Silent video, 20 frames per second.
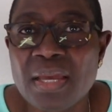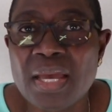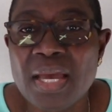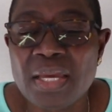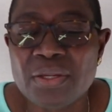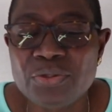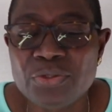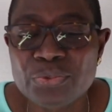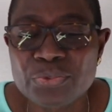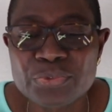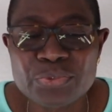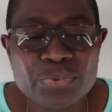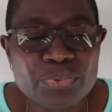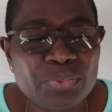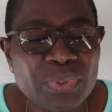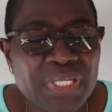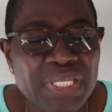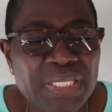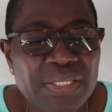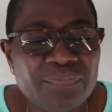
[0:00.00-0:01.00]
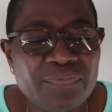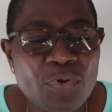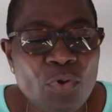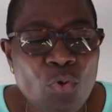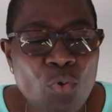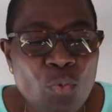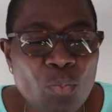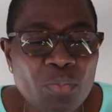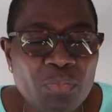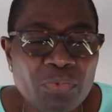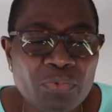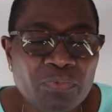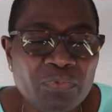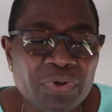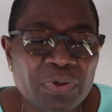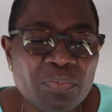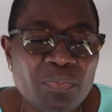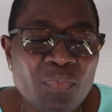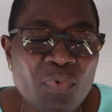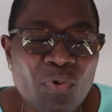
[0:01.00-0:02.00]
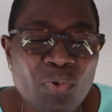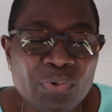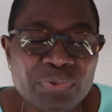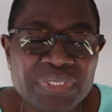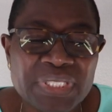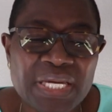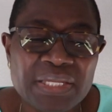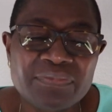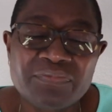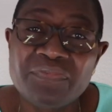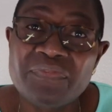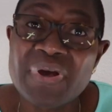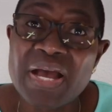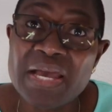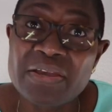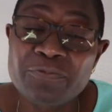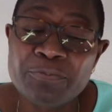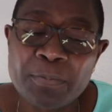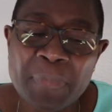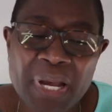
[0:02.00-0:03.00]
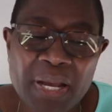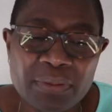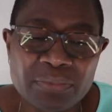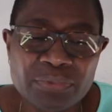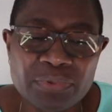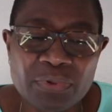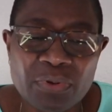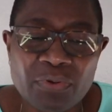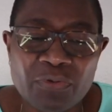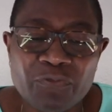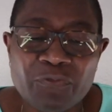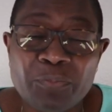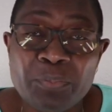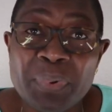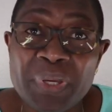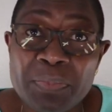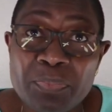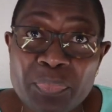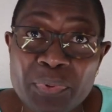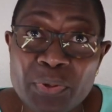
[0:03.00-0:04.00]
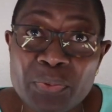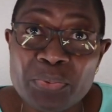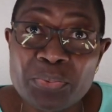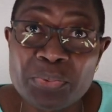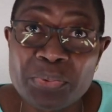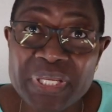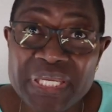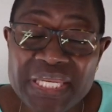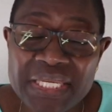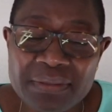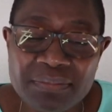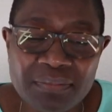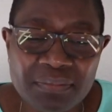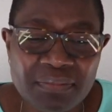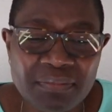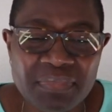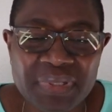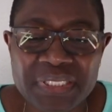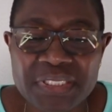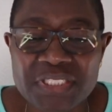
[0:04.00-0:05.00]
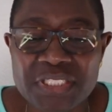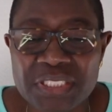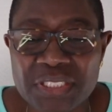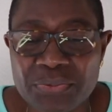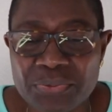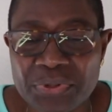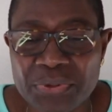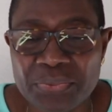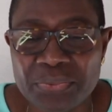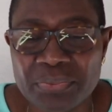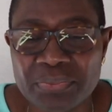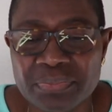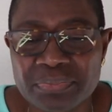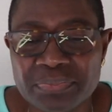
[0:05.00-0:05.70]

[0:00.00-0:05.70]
I used to leave home with more than five pounds of paper reading material,